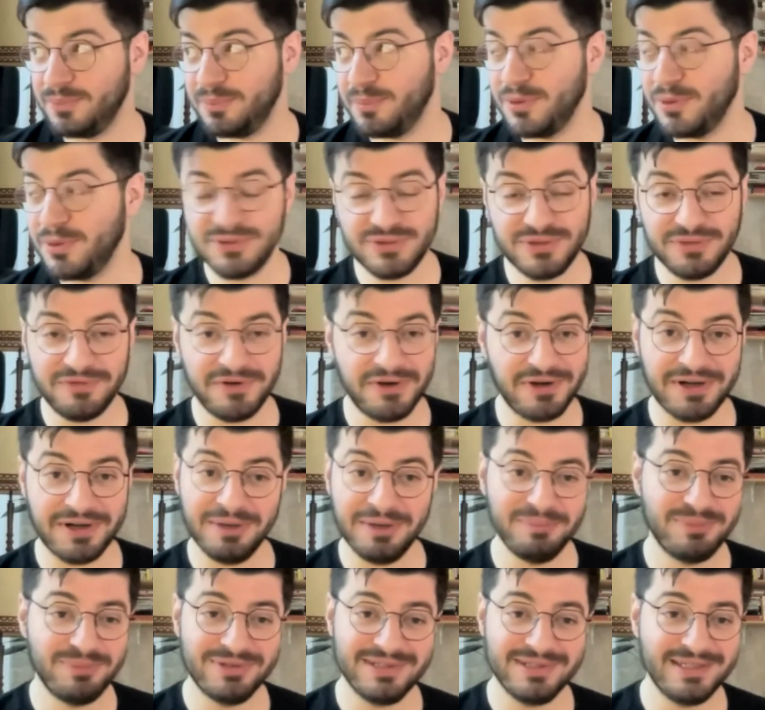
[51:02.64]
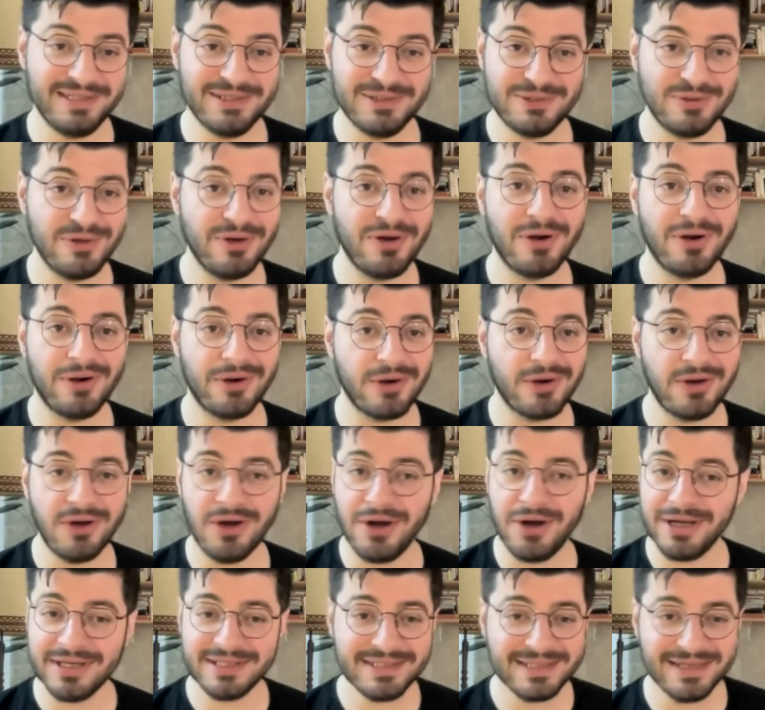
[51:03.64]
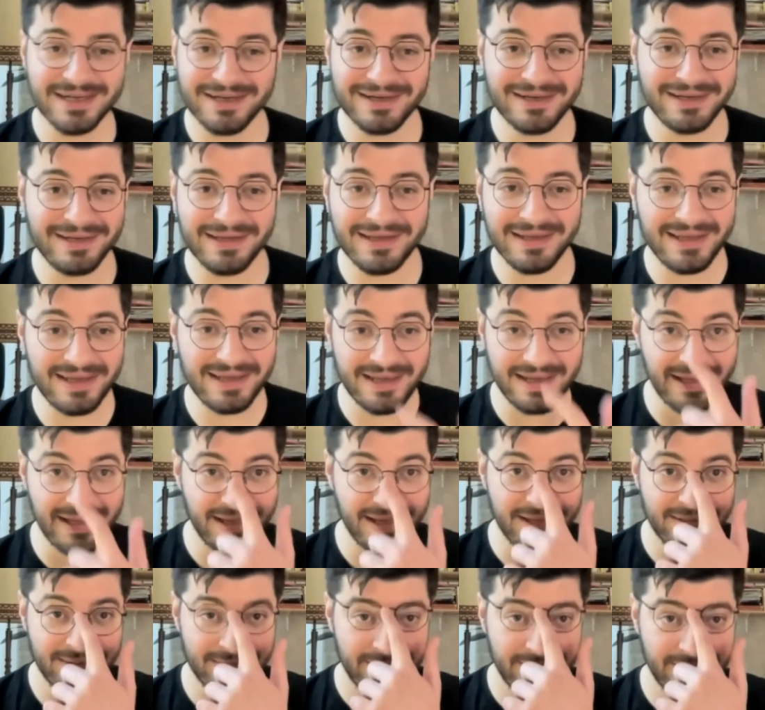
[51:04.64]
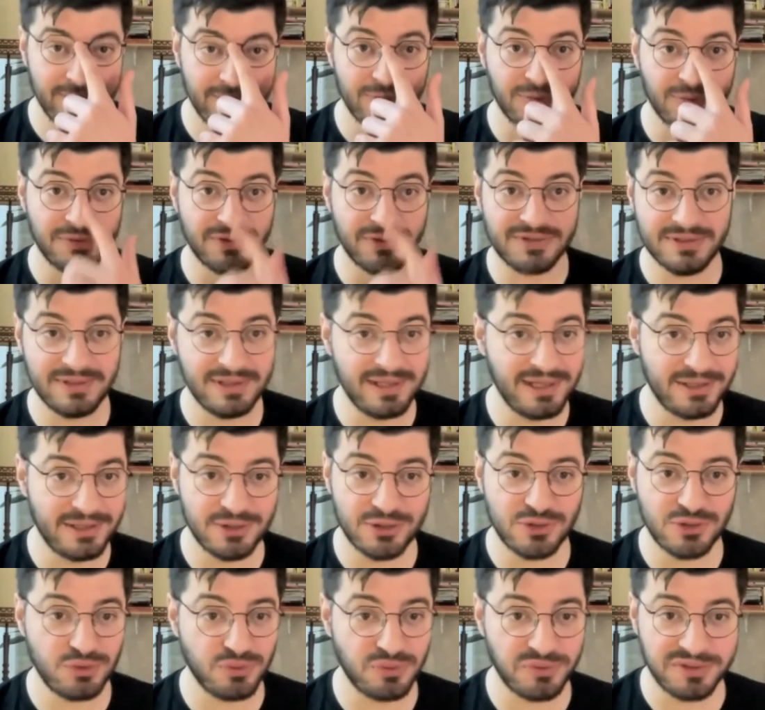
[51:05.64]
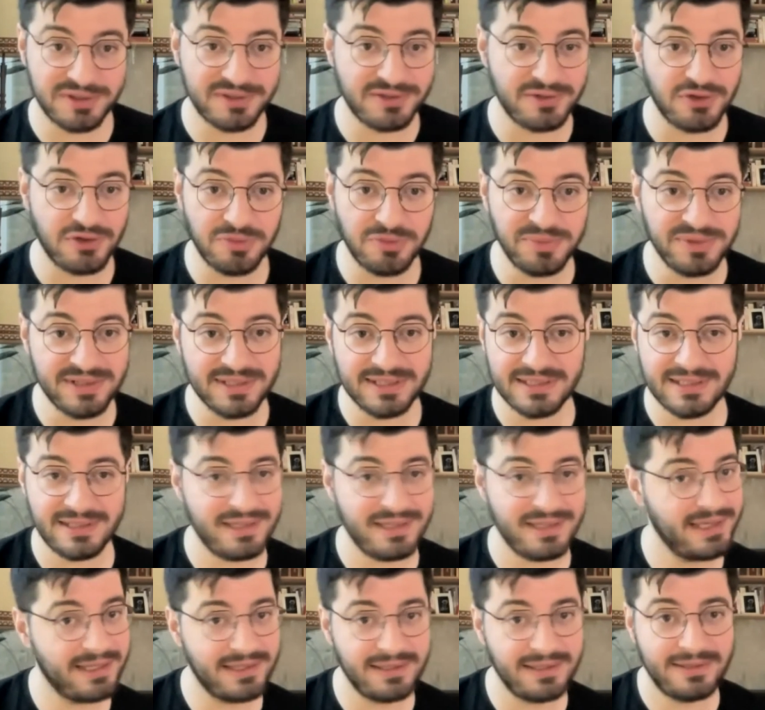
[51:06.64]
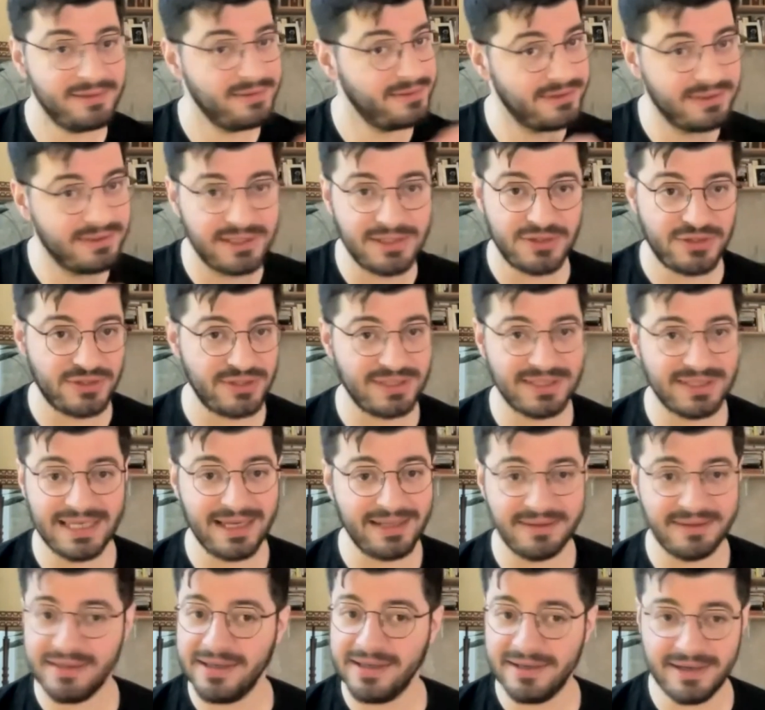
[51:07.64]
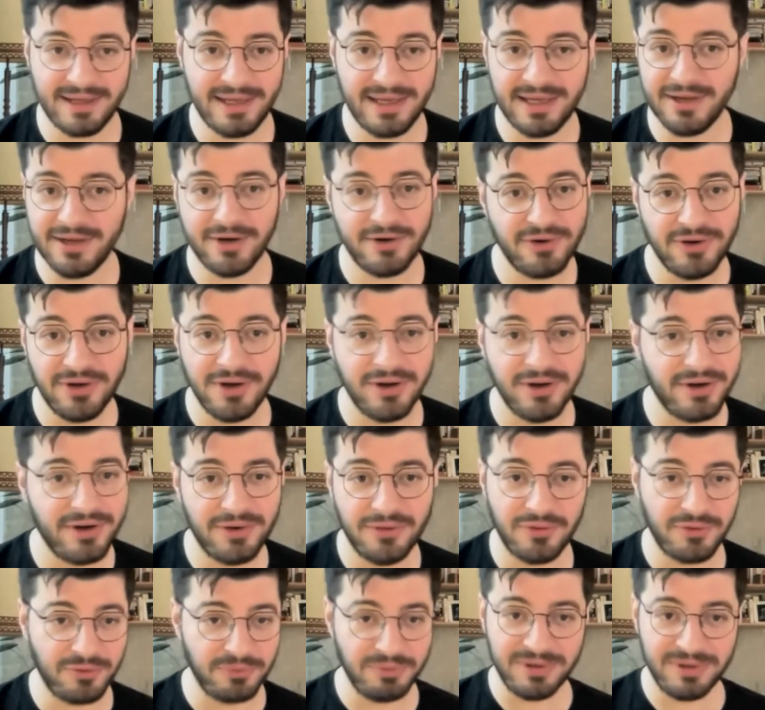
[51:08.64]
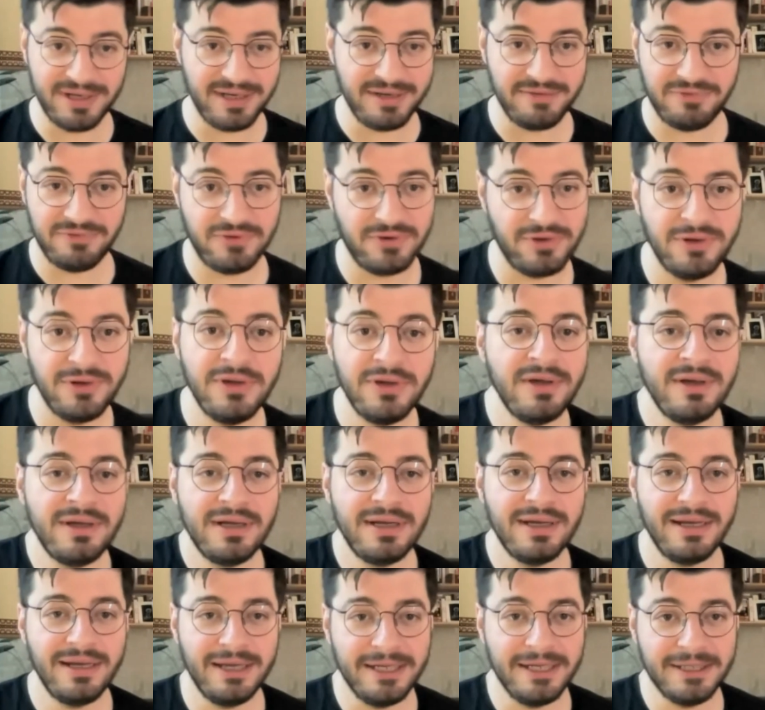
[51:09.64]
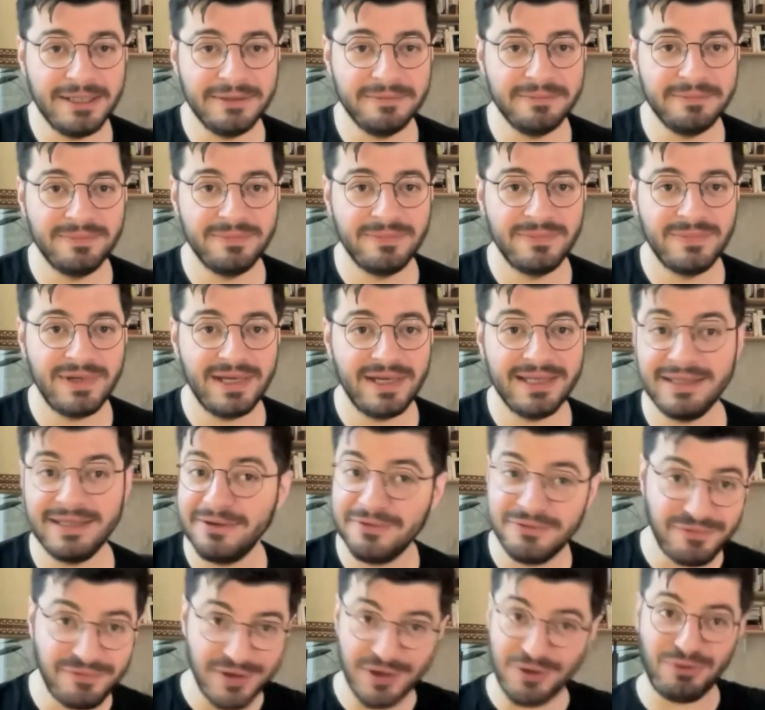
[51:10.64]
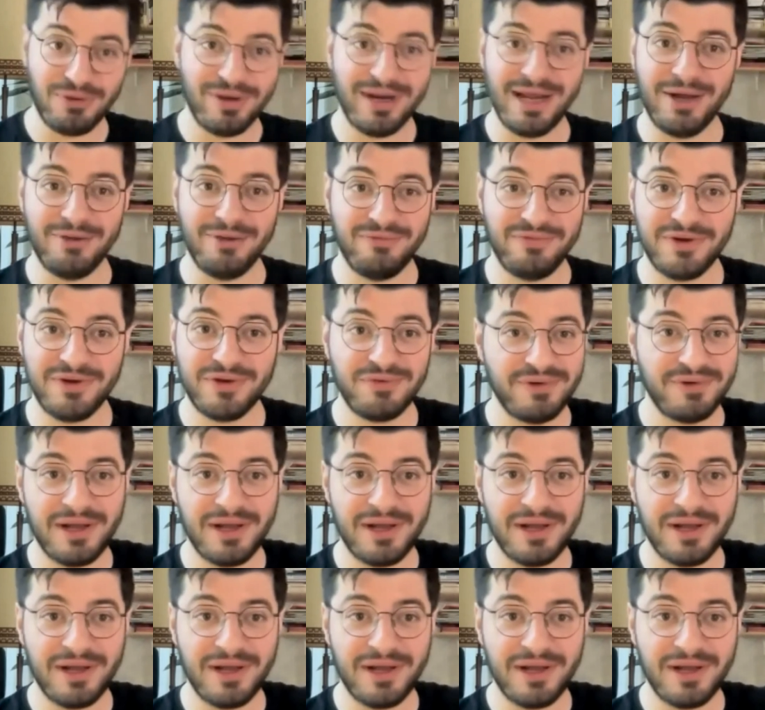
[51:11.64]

most of our companies are cost cutting and, you know, there's a lot of short-termists, like, let's just get that ARR or whatever, and then figure it out